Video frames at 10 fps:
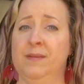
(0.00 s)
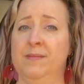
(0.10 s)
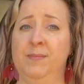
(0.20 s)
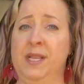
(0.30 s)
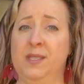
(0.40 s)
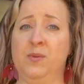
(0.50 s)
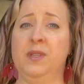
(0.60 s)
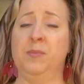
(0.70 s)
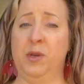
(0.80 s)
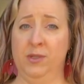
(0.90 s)
mess
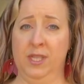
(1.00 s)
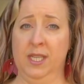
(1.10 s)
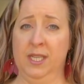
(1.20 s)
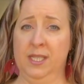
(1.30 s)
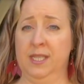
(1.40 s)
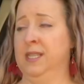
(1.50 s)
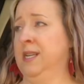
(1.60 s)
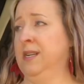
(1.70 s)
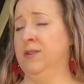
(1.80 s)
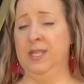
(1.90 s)
with posting it
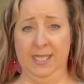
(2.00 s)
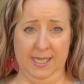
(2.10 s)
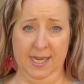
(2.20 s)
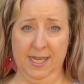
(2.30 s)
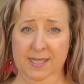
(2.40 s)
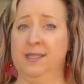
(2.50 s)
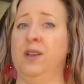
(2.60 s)
or listing it.